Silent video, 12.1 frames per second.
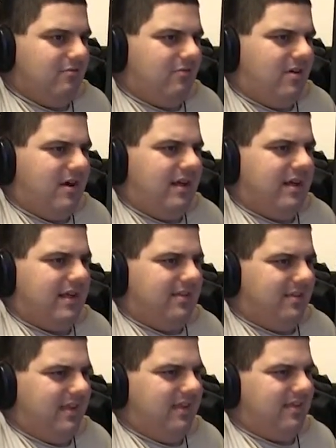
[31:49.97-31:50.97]
one, I
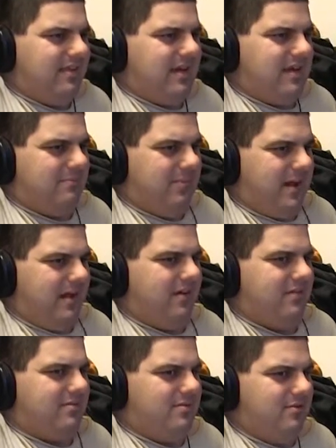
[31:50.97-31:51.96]
think that
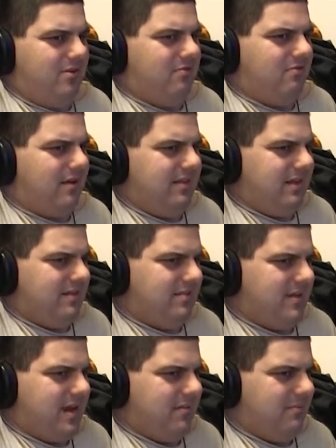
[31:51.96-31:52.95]
parents do run the
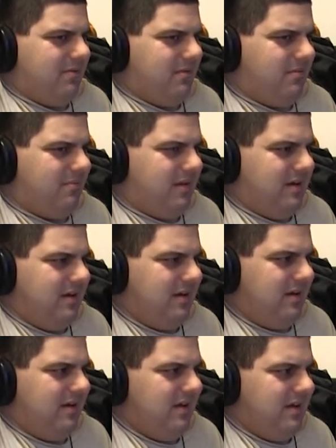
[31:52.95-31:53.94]
asylum a little bit,
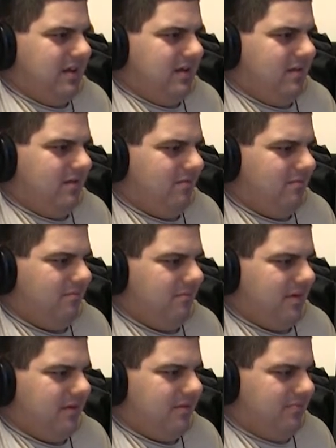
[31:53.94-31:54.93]
you know,
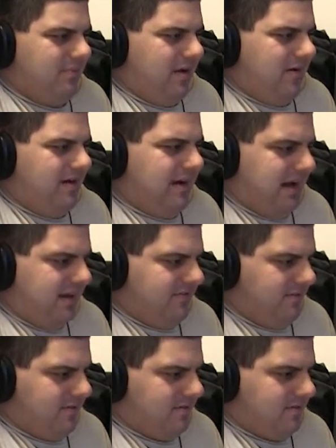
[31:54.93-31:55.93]
but it's very
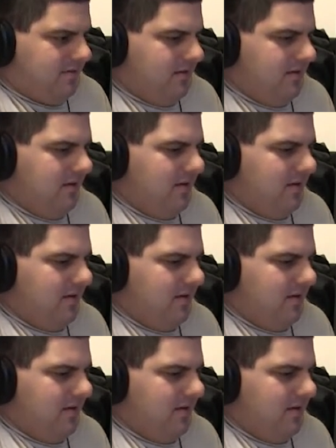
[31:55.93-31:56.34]
dangerous.